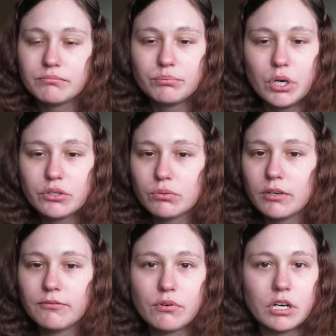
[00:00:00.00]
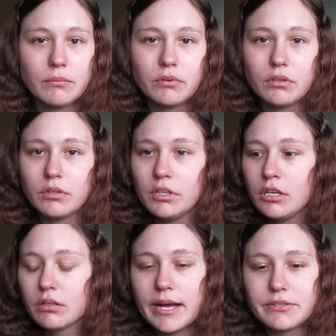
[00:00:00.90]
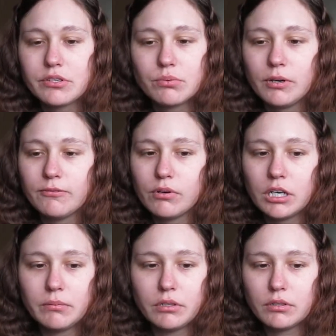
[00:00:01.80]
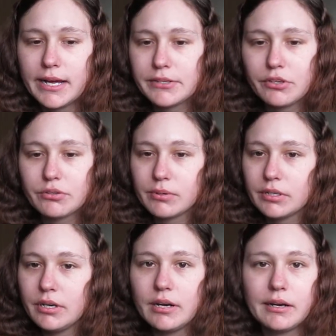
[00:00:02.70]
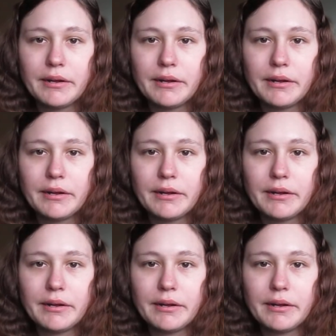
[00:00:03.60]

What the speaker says: Books were affordable, classes were affordable, classes were good.